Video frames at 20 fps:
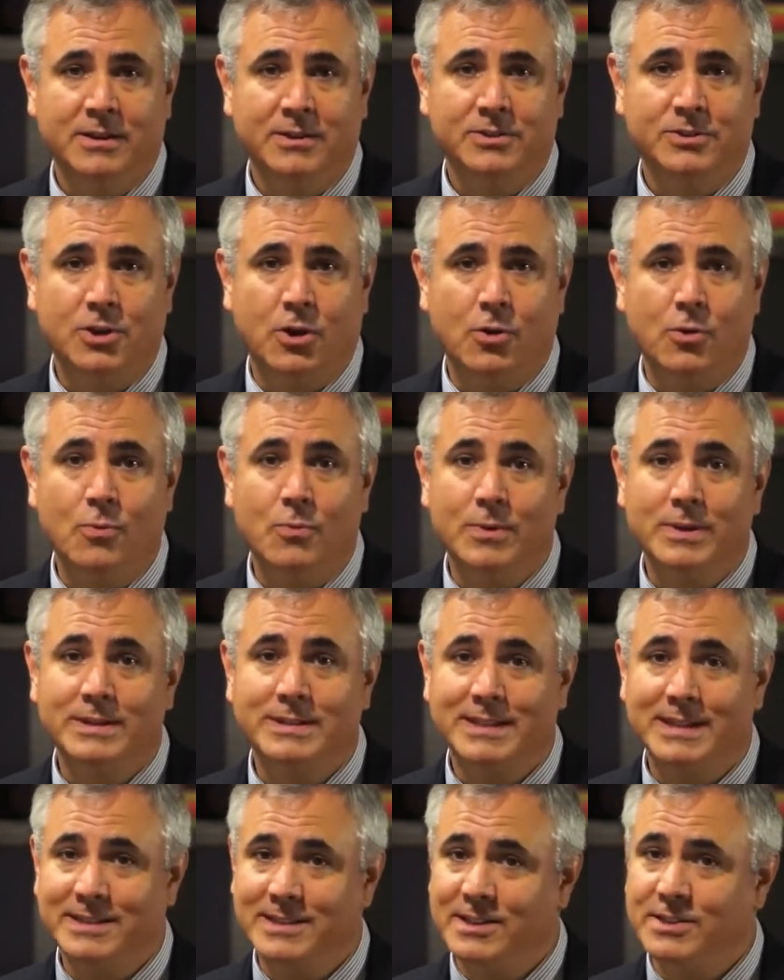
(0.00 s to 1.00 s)
So
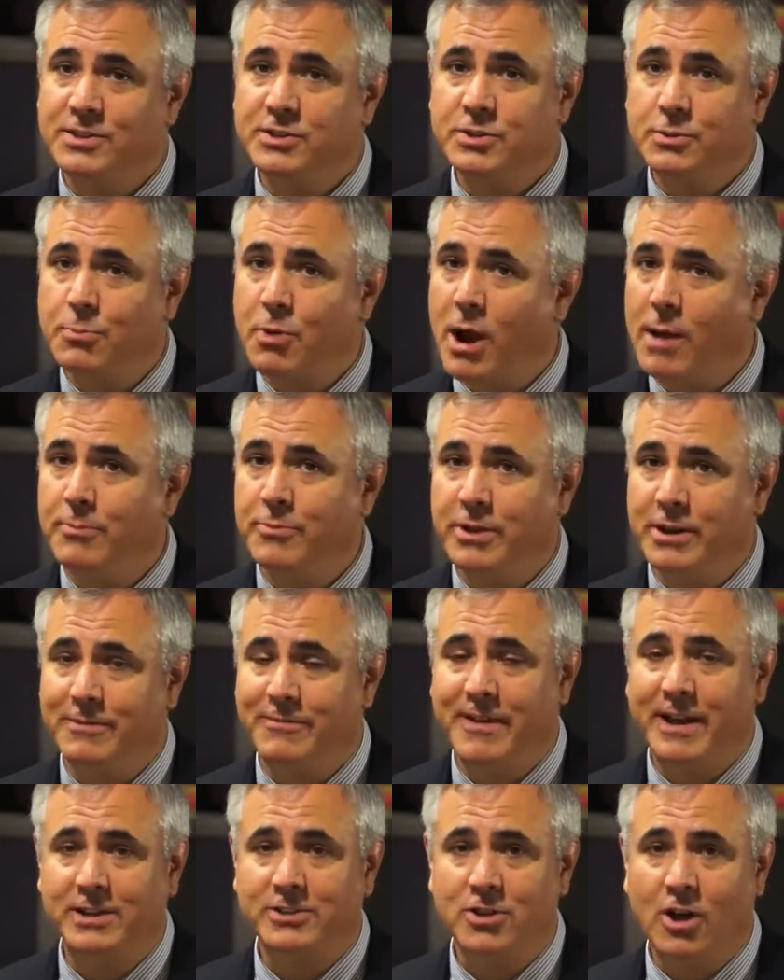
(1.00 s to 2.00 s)
since this is a problem that
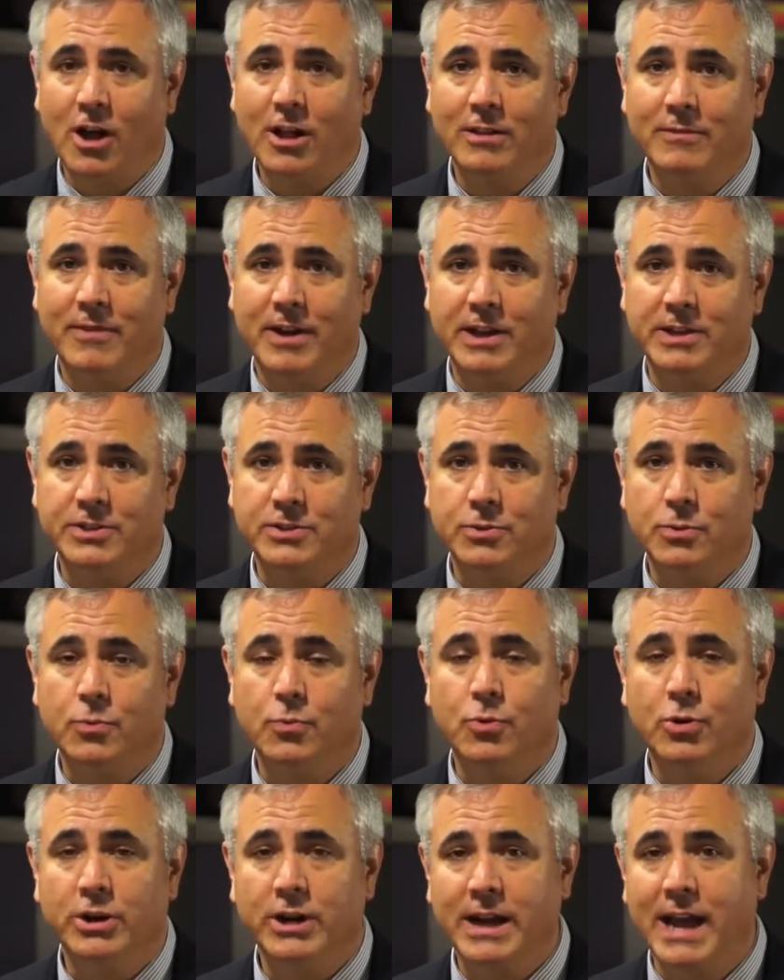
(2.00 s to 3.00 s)
affects all of us,
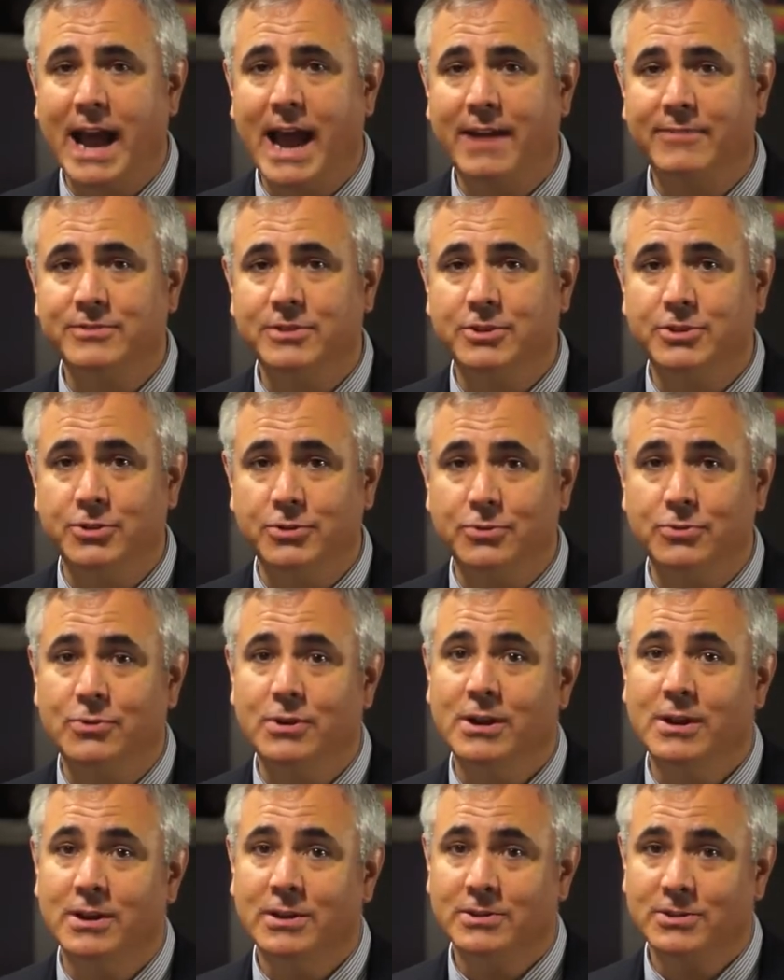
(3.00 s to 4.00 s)
we're going to have to do
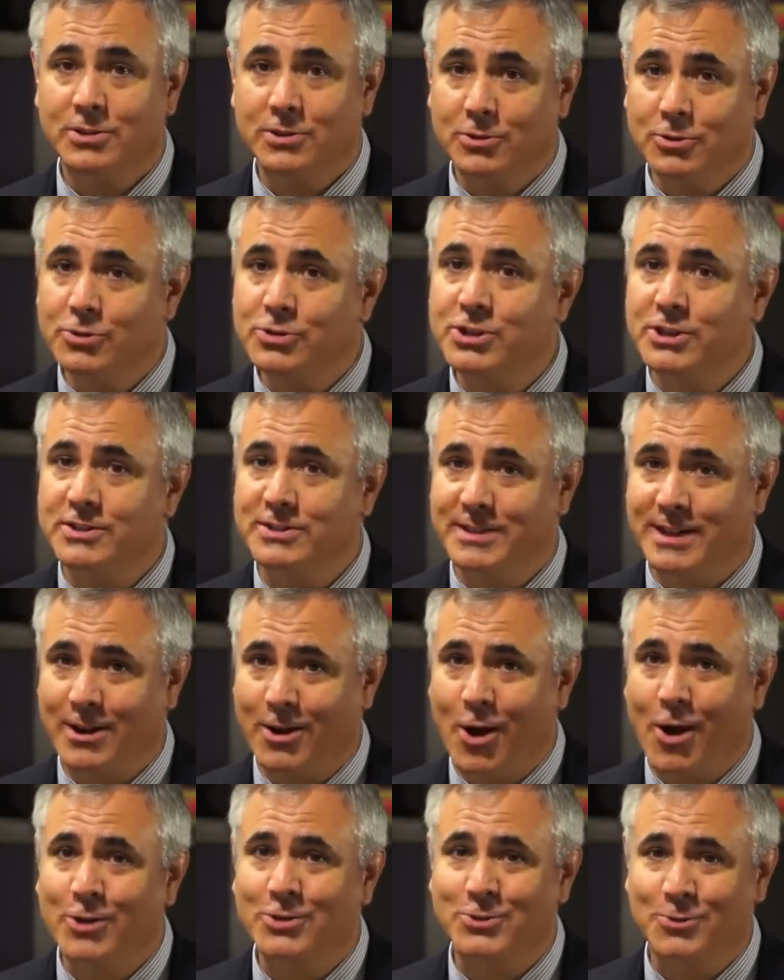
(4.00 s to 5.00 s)
solutions that
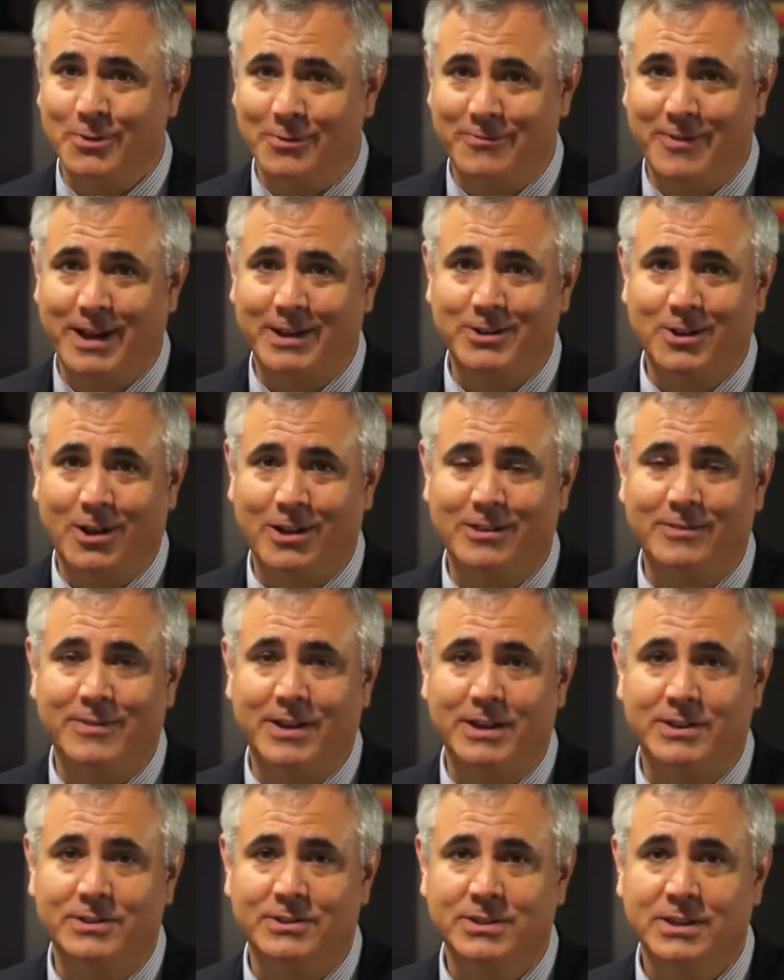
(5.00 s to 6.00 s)
also affect all of
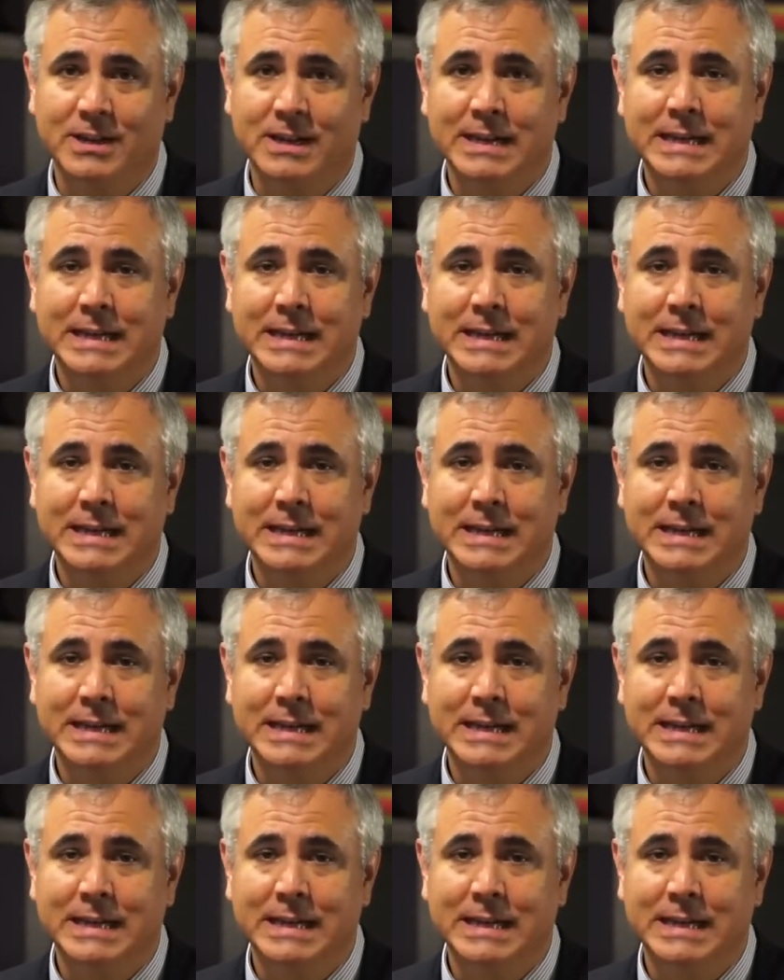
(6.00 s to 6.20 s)
us,